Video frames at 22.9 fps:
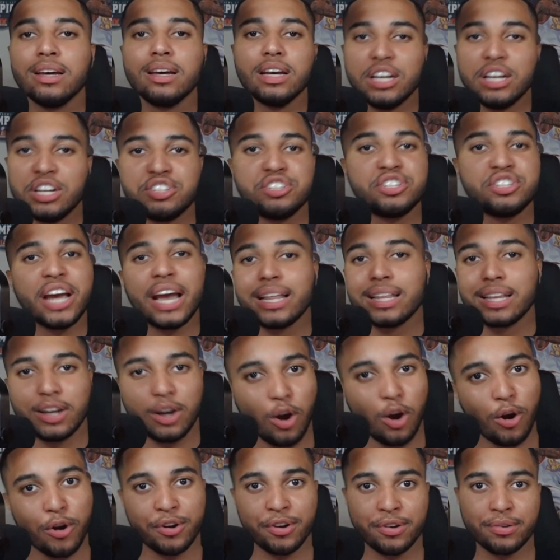is Jalen
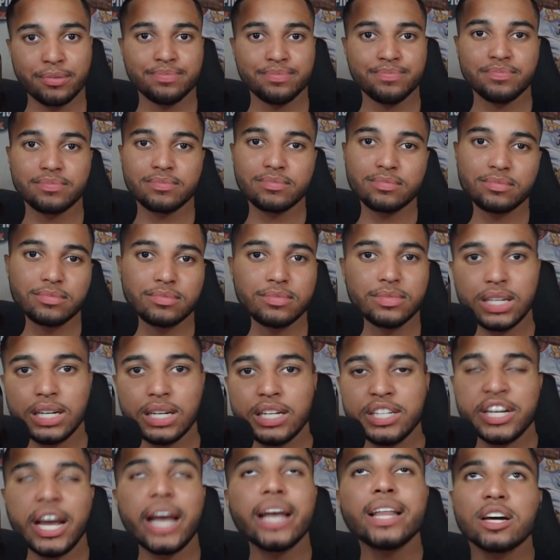Carter.
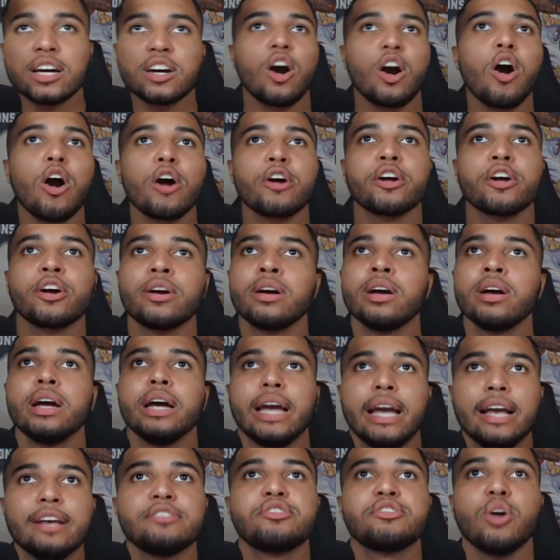Jalen Carter
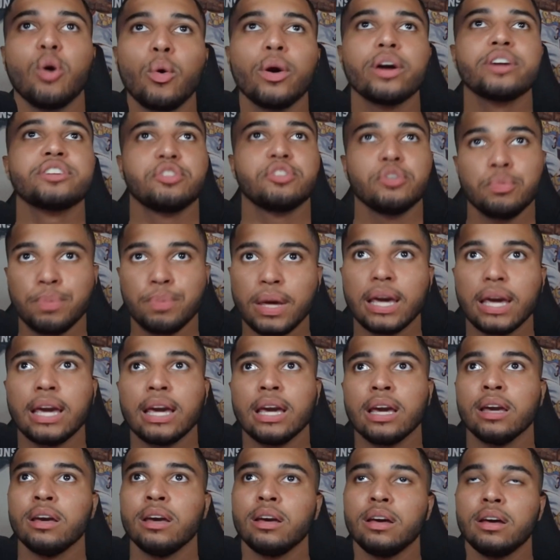is going to
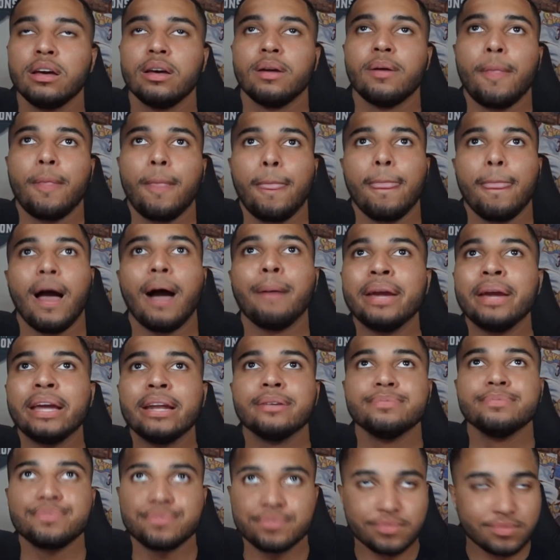be, I mean,
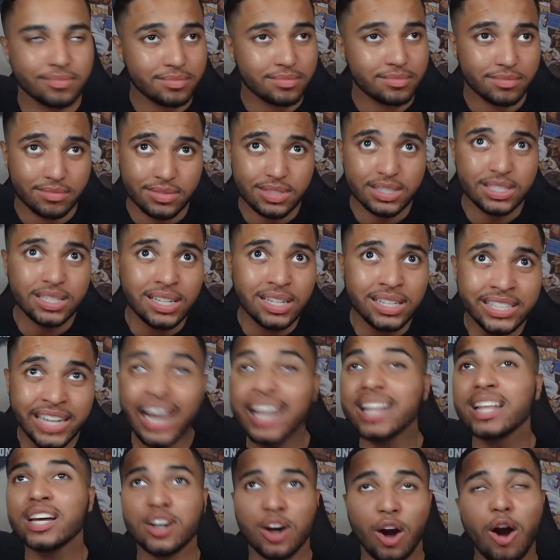
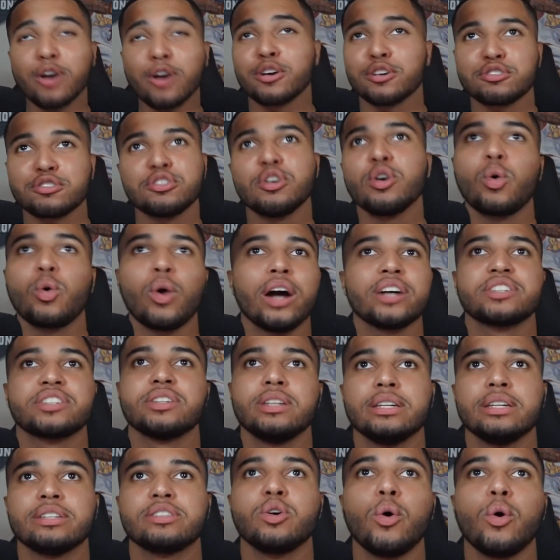Jalen Carter is no question
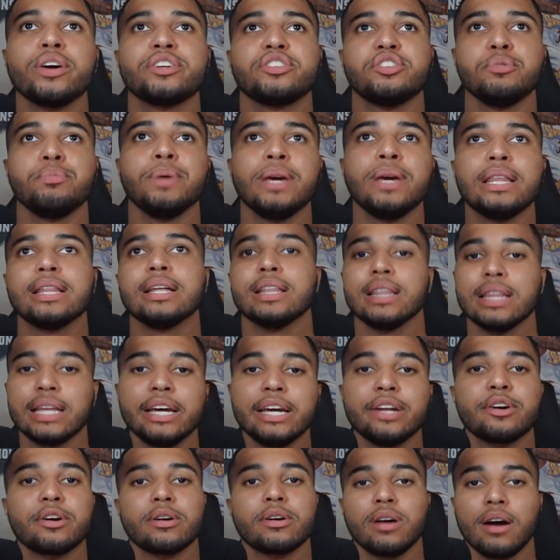is going to be the
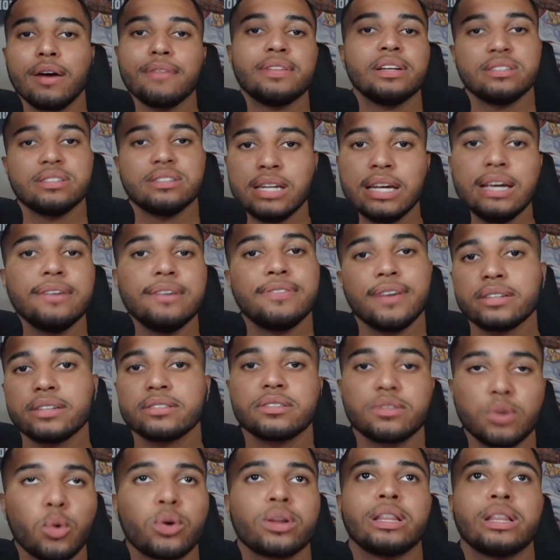leader of this defense,
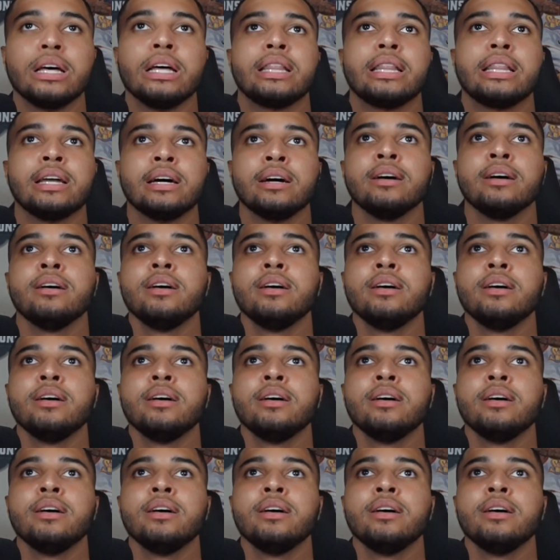or the